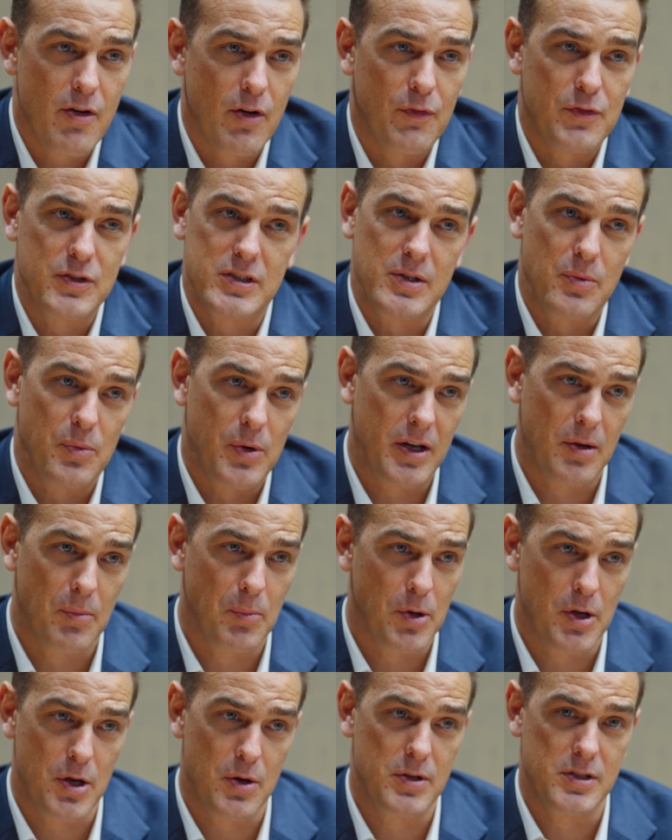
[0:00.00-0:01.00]
and obviously we can
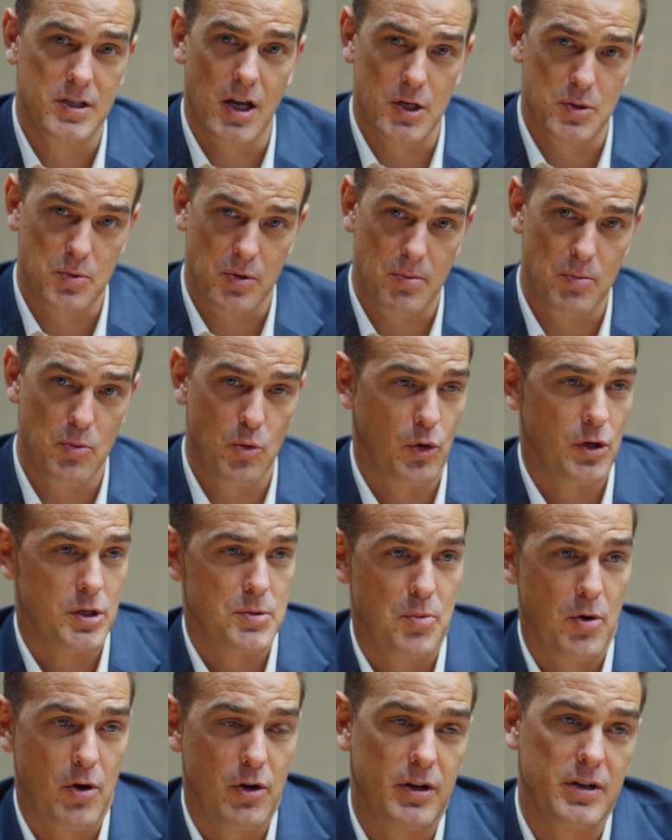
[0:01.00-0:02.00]
put you in touch with a
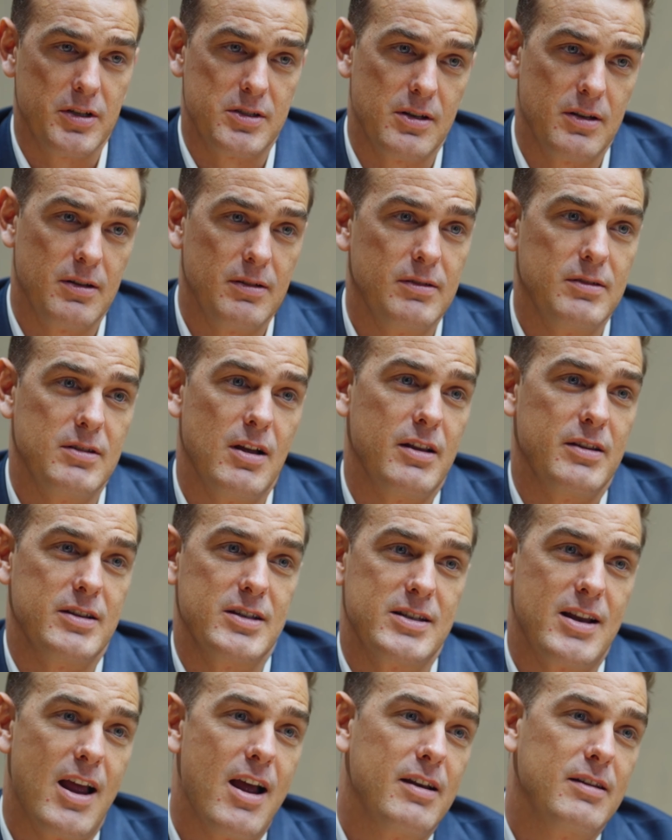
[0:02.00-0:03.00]
mortgage broker to
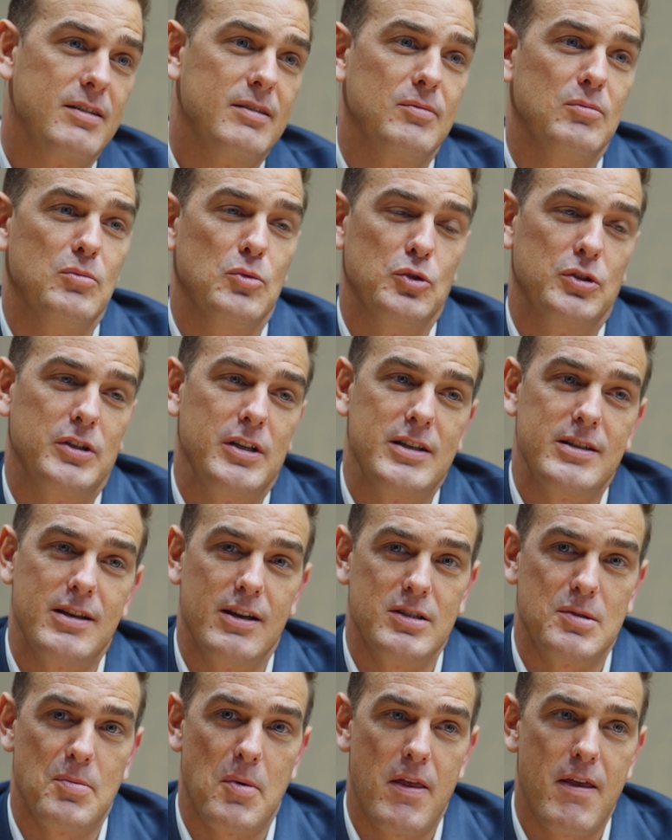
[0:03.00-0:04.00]
understand more
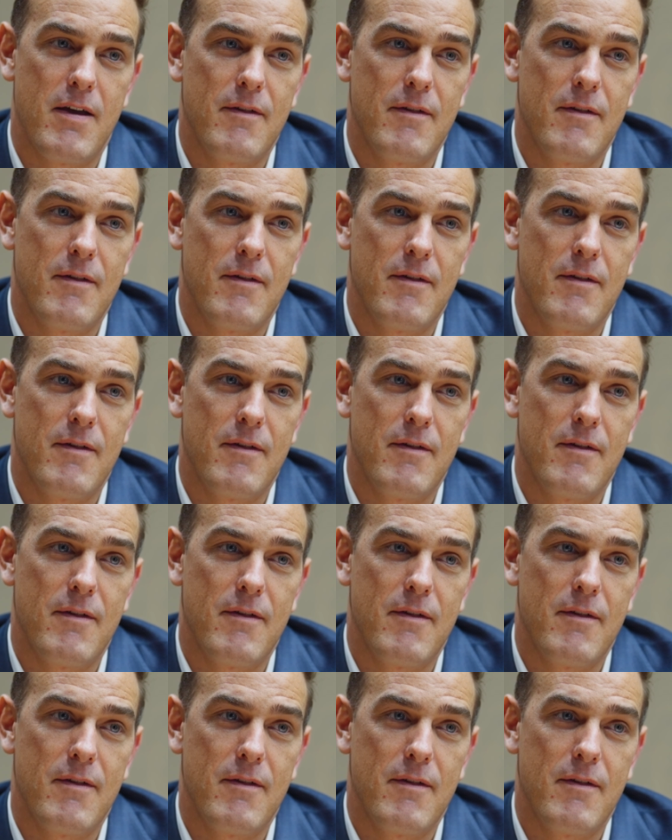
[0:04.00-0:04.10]
details about